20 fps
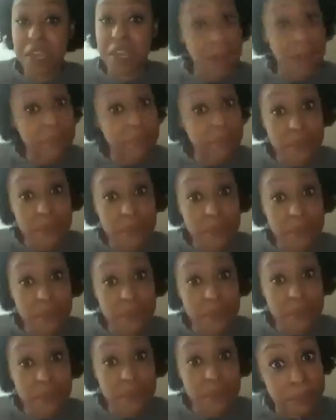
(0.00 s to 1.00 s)
might be the one that
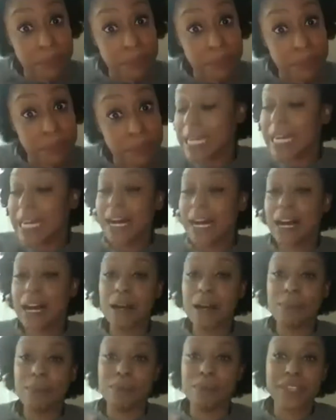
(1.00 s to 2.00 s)
writes you back.
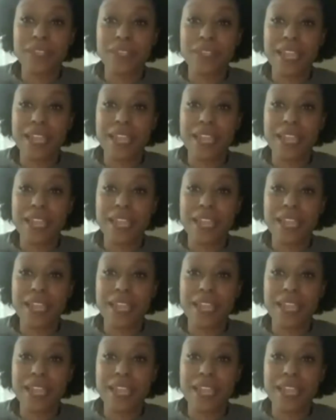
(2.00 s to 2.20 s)
Um,